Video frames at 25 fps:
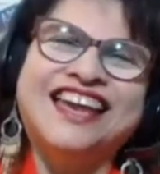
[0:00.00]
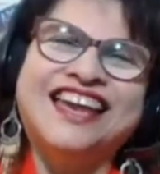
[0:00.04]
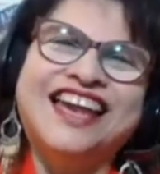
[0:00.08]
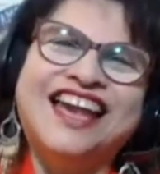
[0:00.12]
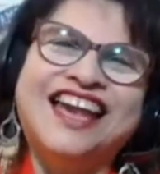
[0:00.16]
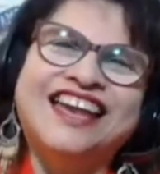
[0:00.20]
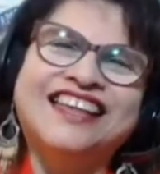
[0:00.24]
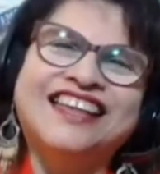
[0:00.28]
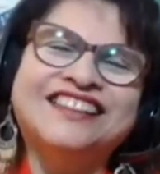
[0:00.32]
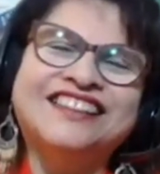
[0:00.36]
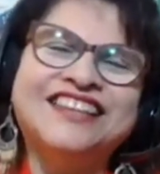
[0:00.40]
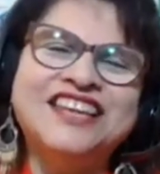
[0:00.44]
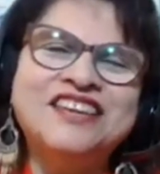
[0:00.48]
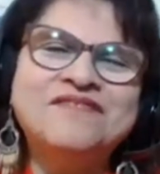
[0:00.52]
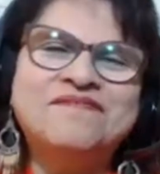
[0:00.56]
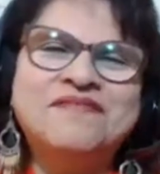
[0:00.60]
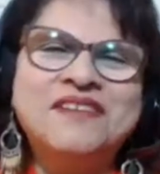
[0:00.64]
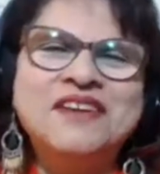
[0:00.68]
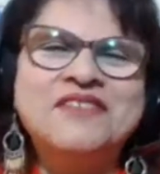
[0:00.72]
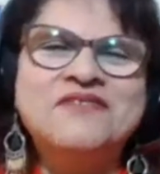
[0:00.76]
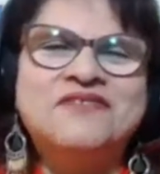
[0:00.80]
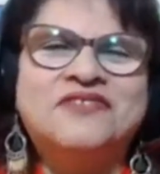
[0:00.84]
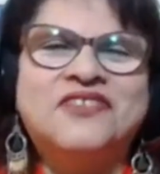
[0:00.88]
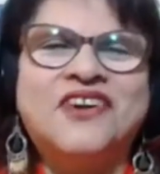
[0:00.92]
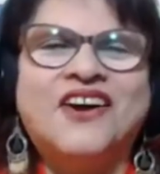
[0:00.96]
today,
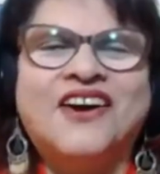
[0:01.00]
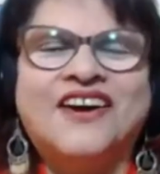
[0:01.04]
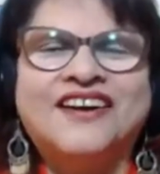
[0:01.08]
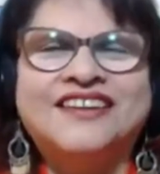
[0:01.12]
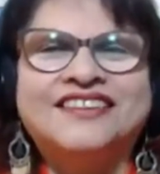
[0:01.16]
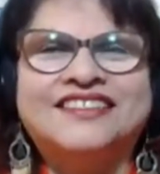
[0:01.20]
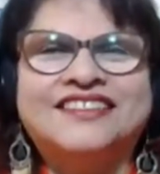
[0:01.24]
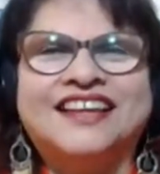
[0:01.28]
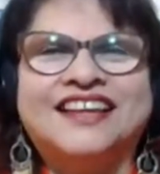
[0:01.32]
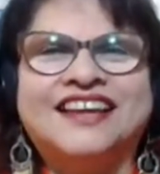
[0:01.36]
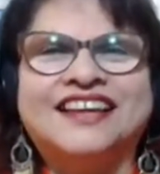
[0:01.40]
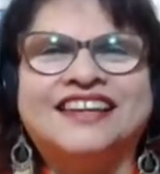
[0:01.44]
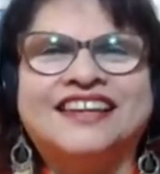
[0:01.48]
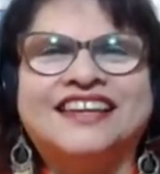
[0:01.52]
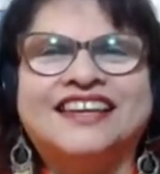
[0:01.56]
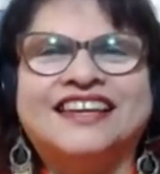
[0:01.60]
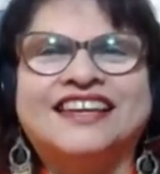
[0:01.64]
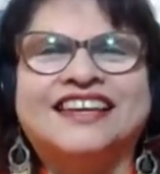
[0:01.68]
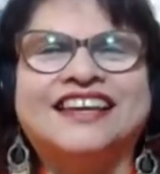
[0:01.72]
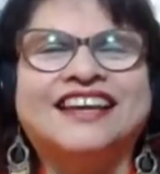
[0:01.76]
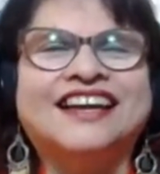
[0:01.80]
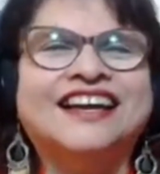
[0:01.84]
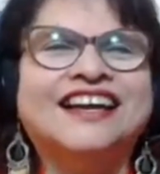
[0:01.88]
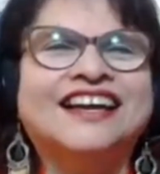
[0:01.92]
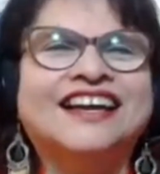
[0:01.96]
Leaping Frog
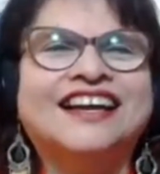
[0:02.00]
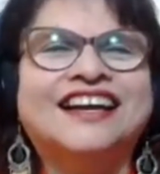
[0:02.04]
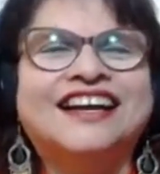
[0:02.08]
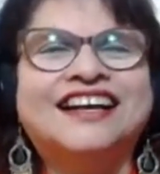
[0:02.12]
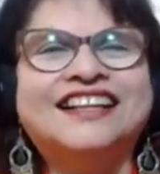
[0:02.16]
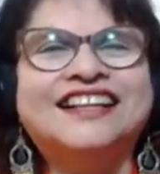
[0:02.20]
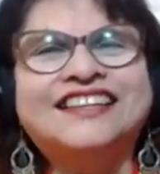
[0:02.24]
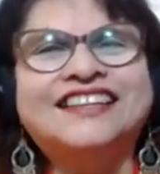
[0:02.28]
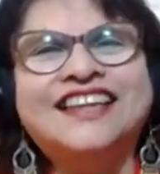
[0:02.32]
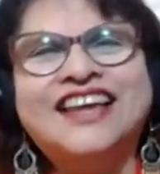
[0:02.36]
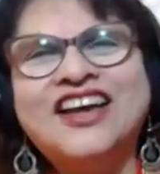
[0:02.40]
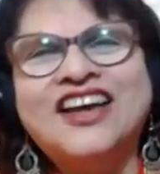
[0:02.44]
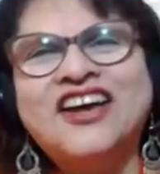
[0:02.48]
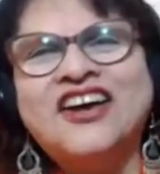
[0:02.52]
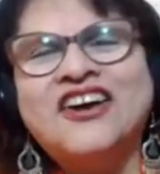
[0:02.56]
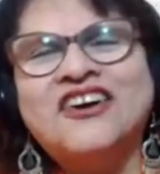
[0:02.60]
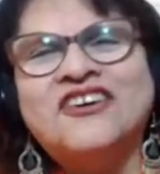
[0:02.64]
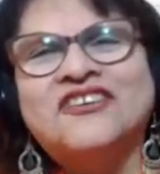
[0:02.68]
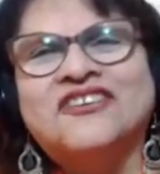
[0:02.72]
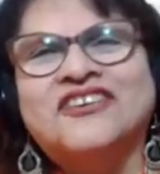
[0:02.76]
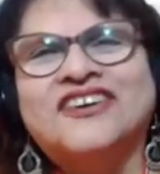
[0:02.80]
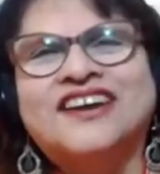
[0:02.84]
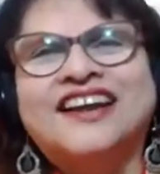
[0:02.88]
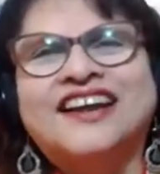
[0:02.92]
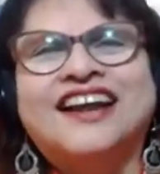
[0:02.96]
Lady.
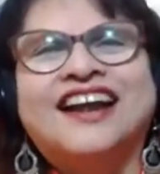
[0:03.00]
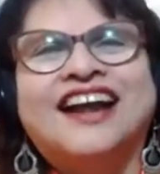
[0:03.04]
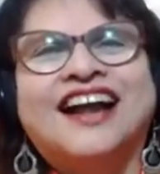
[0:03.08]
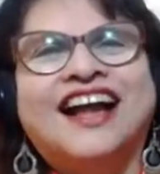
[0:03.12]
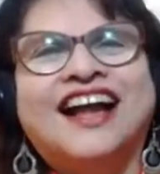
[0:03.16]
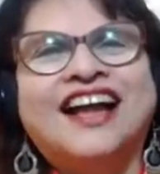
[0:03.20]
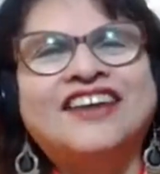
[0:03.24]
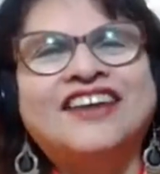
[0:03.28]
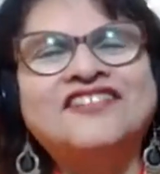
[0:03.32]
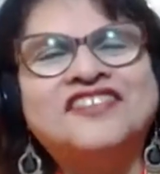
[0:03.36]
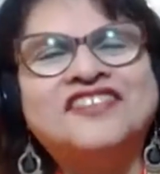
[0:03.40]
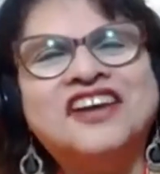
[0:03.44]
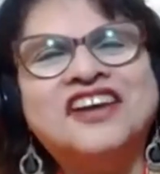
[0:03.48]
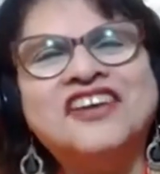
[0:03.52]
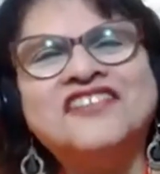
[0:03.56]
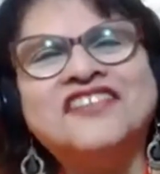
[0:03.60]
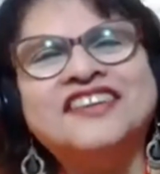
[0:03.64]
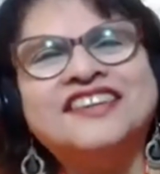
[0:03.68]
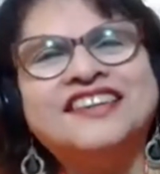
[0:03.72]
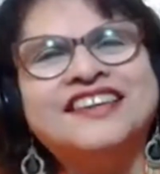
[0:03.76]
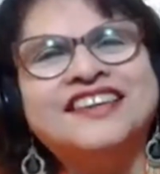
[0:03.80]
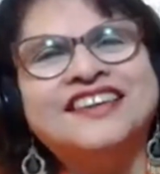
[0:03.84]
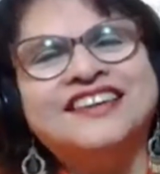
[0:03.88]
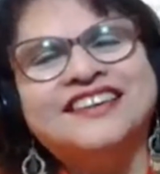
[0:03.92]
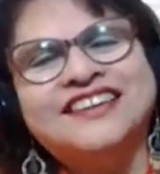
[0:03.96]
Hello, I'm coming
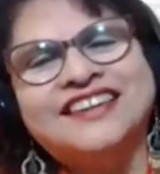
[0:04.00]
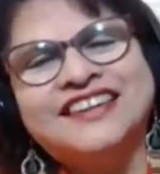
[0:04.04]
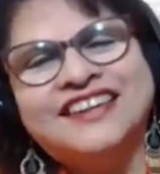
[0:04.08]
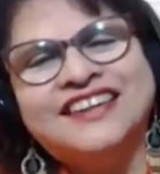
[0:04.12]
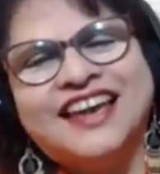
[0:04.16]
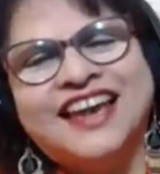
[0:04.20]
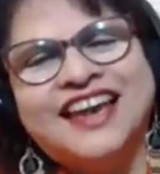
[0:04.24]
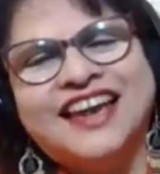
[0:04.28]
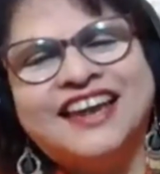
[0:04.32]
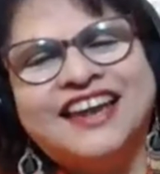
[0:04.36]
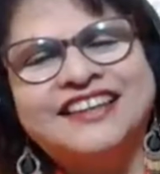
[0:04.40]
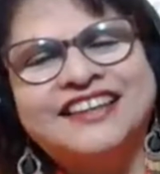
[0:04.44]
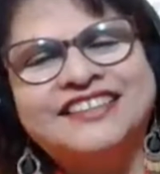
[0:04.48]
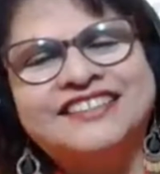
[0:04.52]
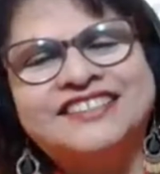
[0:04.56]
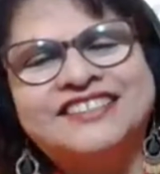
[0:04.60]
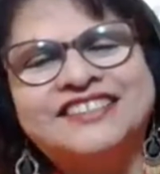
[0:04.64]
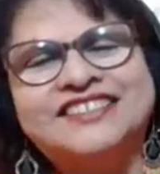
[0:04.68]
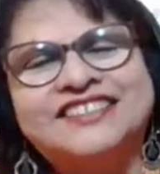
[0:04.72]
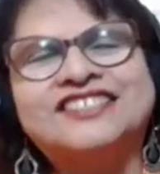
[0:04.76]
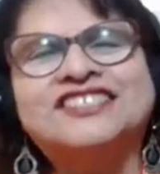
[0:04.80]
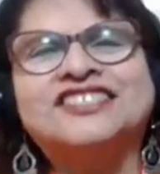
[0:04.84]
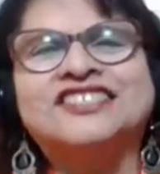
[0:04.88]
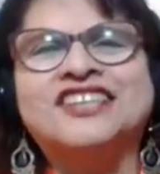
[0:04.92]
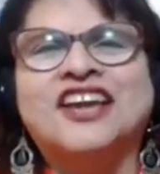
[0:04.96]
to you today
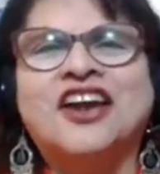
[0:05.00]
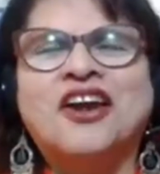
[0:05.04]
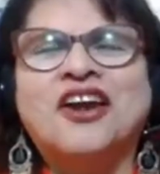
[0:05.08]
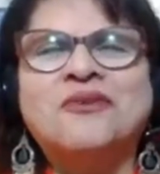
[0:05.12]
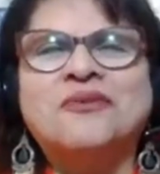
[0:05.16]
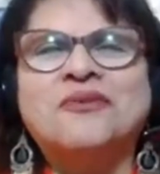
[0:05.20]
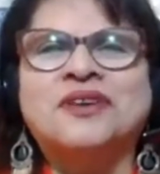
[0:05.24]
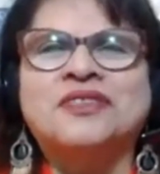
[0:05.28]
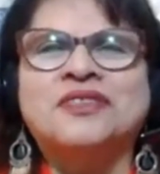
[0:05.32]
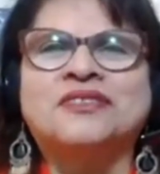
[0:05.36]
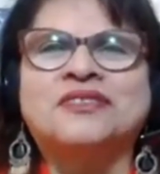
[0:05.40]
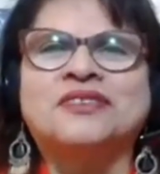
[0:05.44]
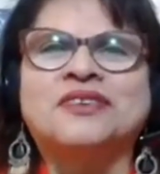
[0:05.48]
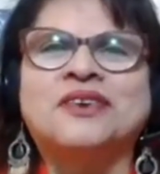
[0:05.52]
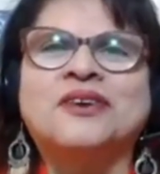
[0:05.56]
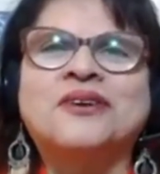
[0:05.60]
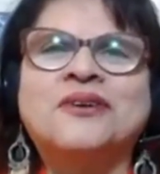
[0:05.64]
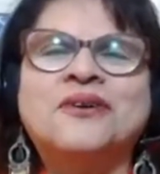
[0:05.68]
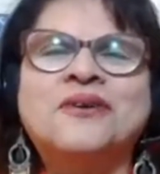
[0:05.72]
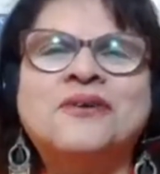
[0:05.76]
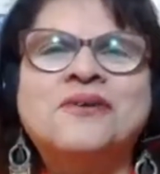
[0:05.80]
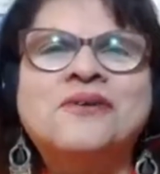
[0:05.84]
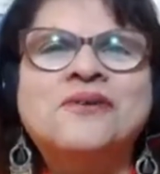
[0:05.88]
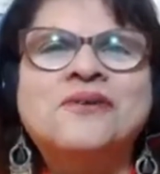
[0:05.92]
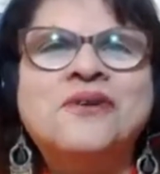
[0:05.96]
to share with
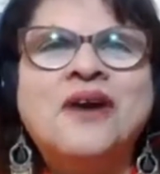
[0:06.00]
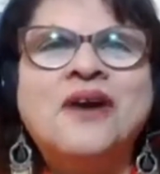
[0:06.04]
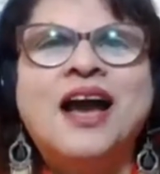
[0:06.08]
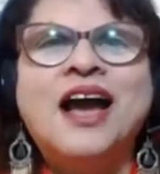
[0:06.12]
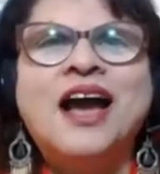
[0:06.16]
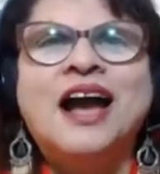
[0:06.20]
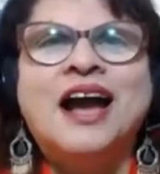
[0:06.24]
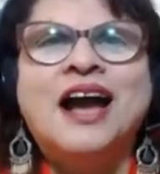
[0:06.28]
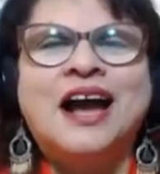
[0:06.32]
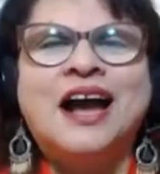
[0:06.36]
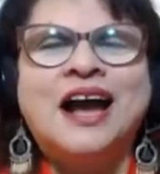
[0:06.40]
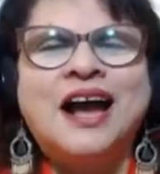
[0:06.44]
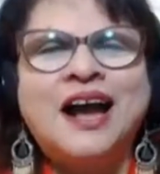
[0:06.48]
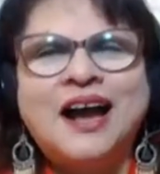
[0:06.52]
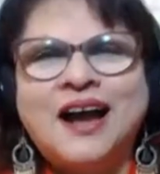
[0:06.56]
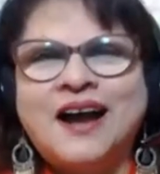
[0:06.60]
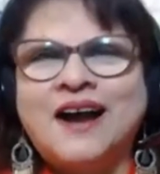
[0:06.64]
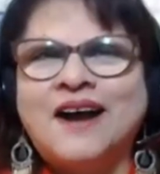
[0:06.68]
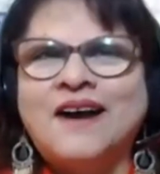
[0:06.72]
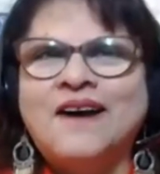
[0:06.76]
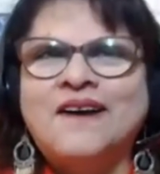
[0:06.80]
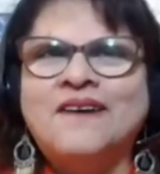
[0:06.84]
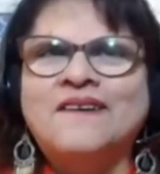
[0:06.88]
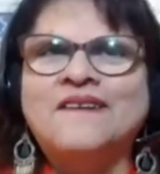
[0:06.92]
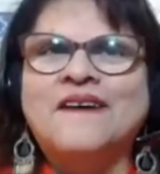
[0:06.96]
you
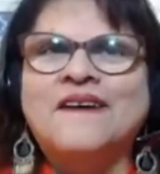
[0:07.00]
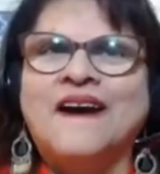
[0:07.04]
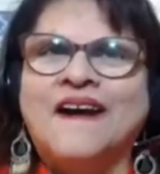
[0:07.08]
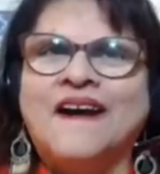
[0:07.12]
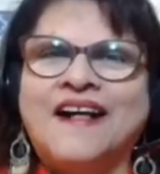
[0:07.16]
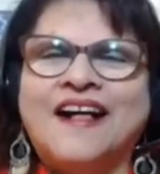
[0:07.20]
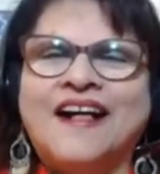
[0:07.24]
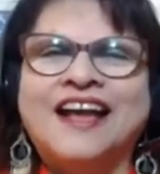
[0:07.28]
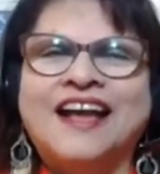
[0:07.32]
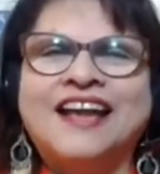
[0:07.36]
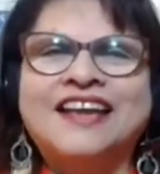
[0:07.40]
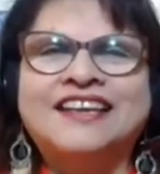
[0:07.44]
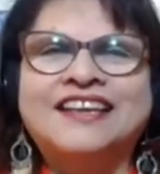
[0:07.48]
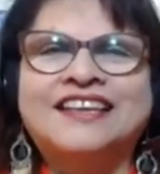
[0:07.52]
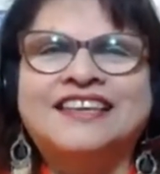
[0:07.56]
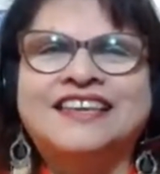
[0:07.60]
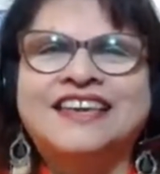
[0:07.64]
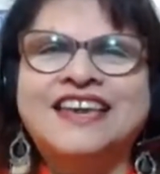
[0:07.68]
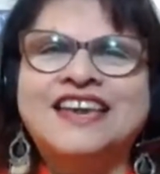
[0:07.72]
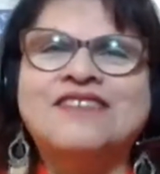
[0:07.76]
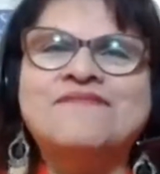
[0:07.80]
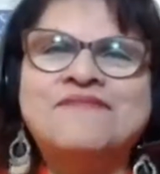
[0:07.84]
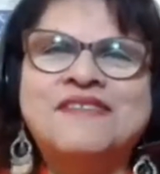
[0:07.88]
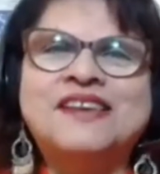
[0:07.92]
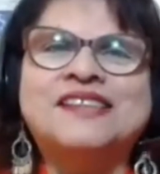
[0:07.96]
how I
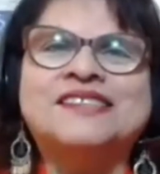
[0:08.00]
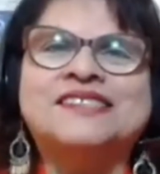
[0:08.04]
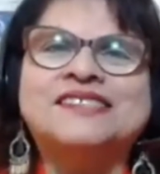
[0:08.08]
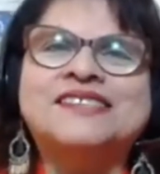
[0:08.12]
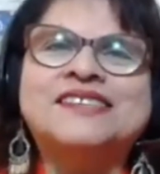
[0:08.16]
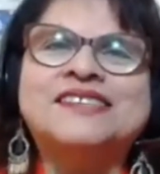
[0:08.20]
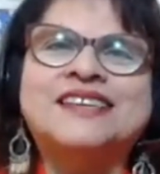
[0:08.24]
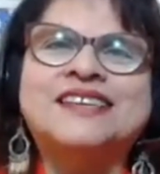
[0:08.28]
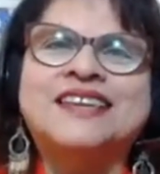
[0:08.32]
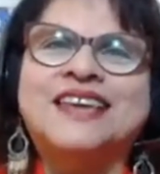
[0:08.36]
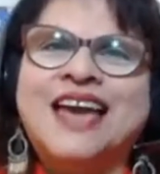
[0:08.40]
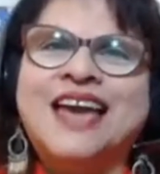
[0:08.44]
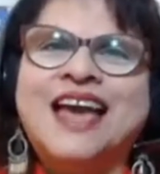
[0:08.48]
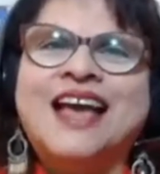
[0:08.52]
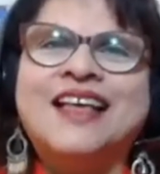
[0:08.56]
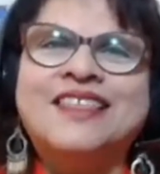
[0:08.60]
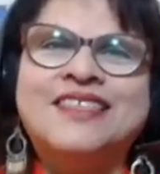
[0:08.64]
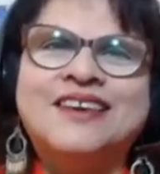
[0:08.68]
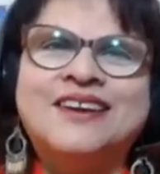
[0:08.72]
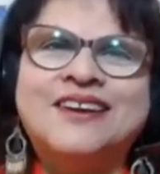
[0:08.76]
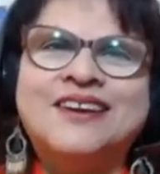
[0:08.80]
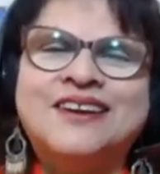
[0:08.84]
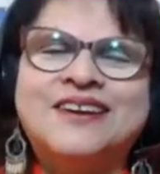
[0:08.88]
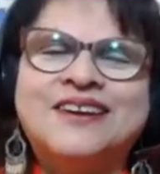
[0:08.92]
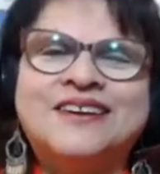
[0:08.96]
keep it
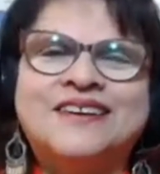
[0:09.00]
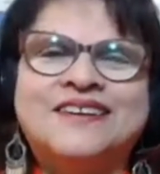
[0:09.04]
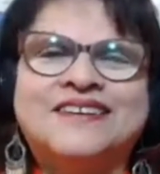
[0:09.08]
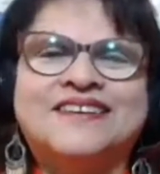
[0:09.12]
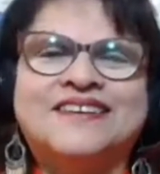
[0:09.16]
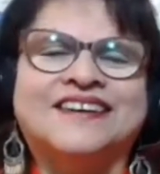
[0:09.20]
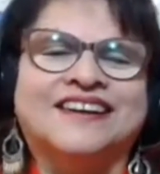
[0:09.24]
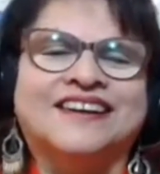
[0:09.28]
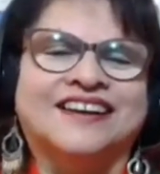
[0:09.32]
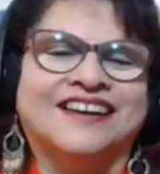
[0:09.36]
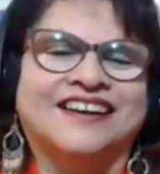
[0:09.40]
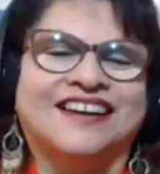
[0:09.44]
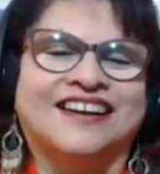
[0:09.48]
together.